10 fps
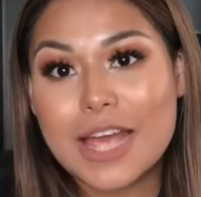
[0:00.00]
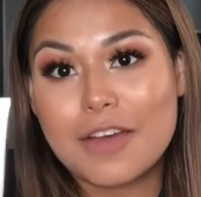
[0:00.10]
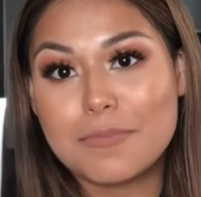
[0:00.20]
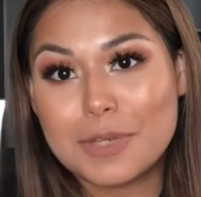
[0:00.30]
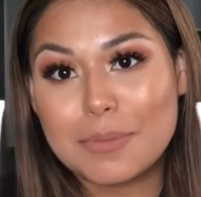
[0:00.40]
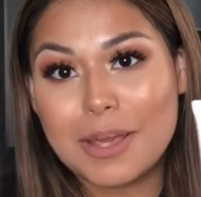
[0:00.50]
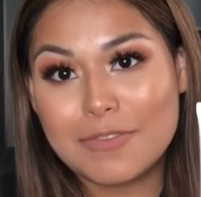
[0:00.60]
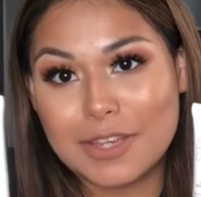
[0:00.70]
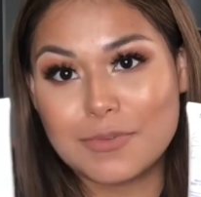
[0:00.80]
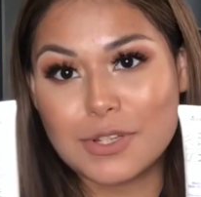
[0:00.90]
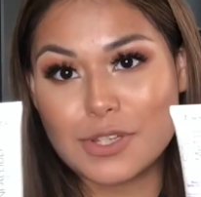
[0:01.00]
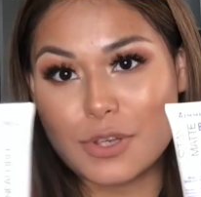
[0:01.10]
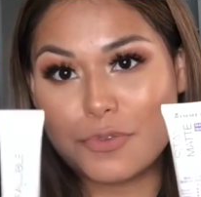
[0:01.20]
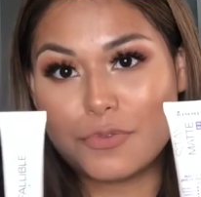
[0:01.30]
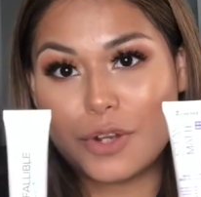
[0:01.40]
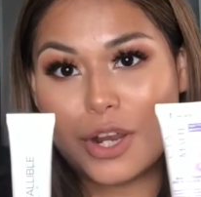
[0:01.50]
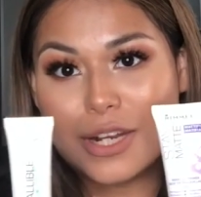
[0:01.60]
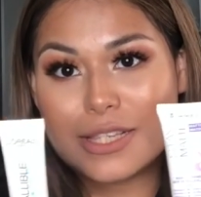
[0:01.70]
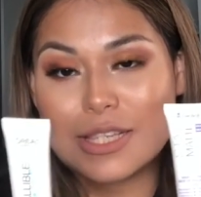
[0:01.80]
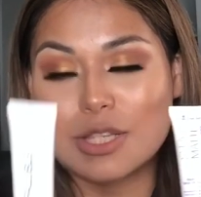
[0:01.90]
have been my favorite so far.
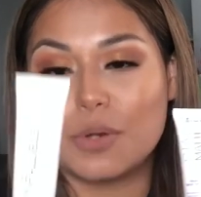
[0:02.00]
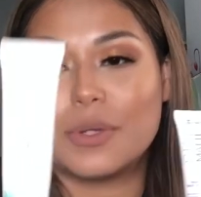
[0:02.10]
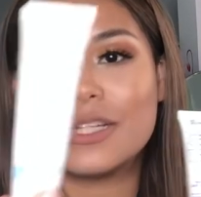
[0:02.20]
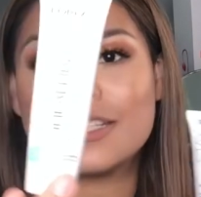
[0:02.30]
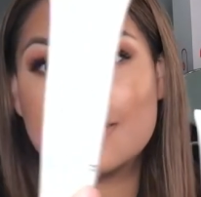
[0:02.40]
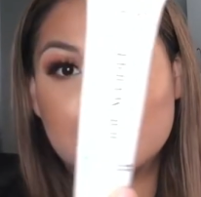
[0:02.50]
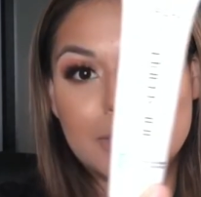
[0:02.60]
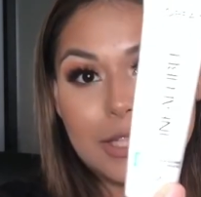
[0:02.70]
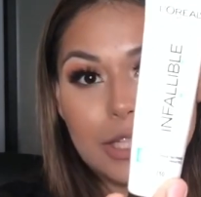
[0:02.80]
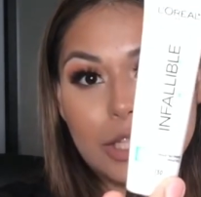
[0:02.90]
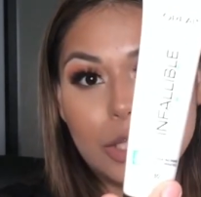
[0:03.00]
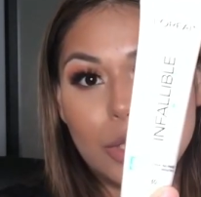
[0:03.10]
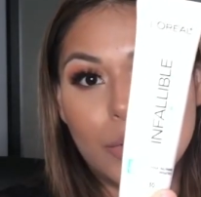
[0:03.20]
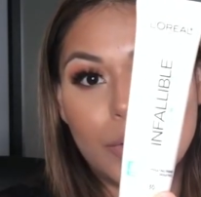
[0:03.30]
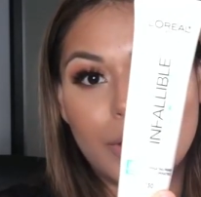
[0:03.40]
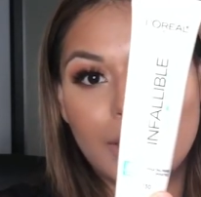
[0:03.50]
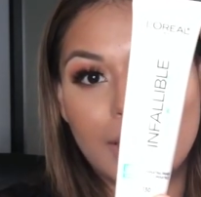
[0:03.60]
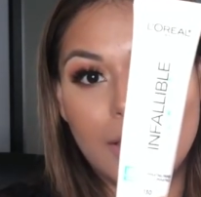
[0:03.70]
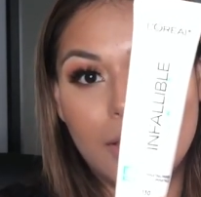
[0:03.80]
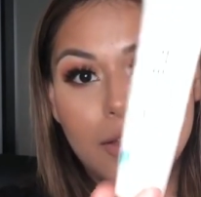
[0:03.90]
This is going to be the
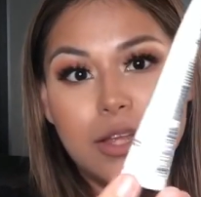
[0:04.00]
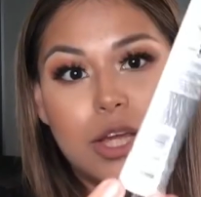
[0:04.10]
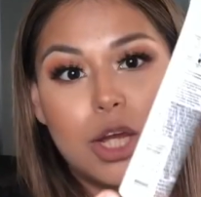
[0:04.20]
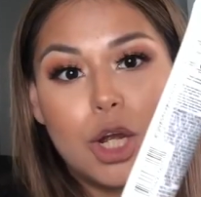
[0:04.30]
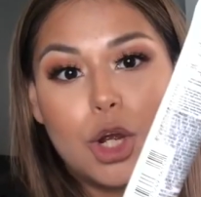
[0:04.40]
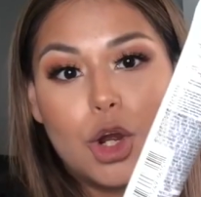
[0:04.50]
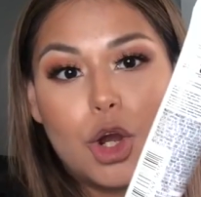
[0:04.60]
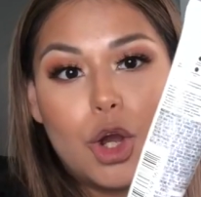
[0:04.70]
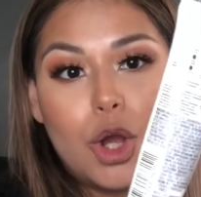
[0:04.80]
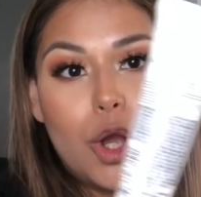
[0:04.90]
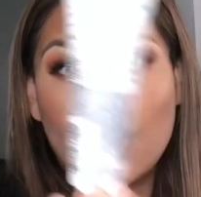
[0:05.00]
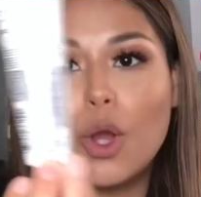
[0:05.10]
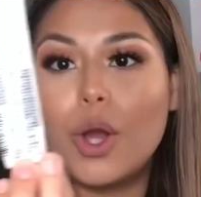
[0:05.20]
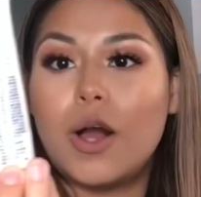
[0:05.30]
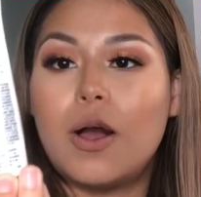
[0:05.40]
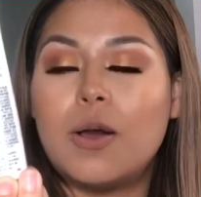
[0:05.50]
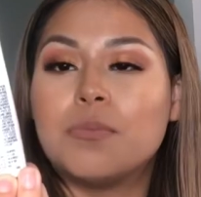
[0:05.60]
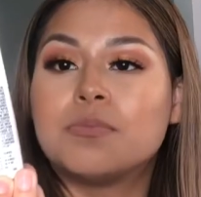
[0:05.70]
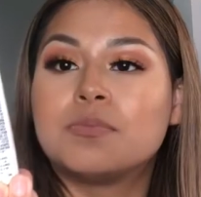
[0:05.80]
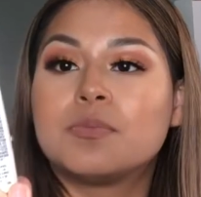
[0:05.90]
L'Oreal
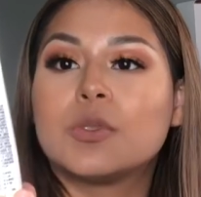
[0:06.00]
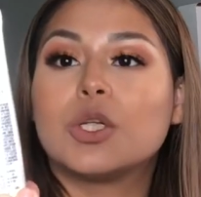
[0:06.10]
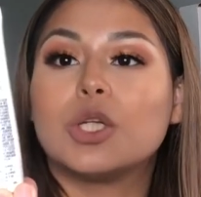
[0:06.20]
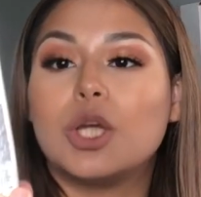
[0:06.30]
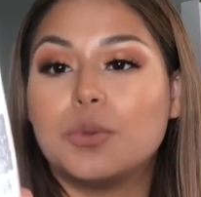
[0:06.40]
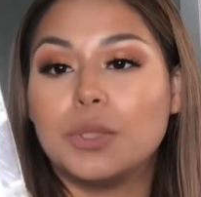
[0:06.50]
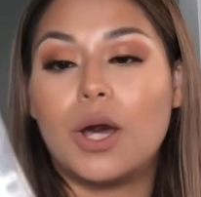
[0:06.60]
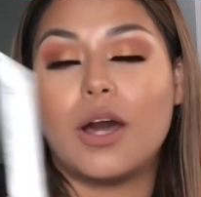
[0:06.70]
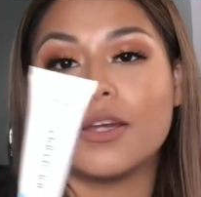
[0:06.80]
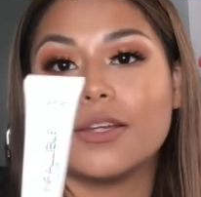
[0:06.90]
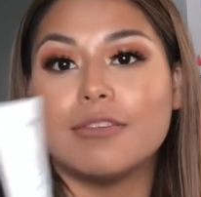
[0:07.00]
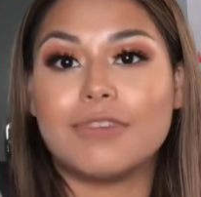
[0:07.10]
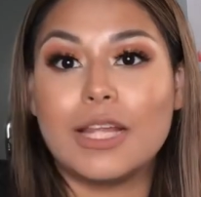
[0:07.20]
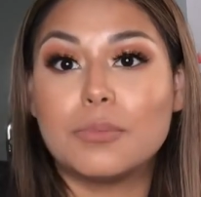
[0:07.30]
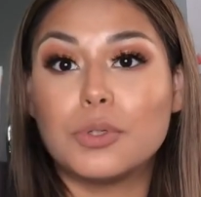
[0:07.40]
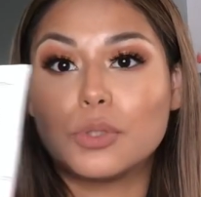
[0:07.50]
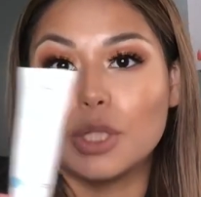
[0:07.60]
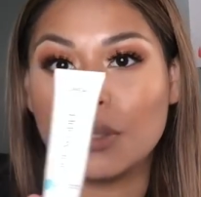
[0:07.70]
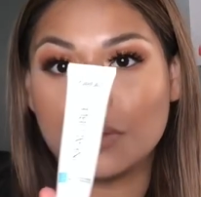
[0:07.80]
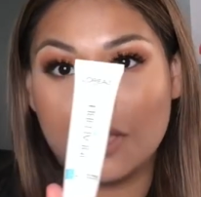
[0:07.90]
Glow Lock, Infallible
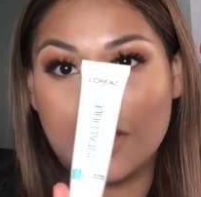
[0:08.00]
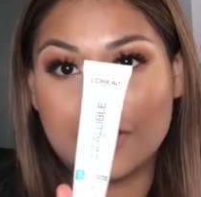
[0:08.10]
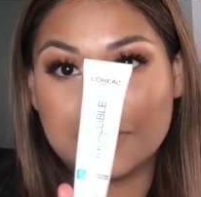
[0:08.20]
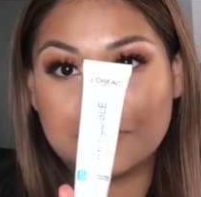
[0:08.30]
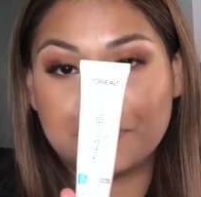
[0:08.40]
Glow Lock.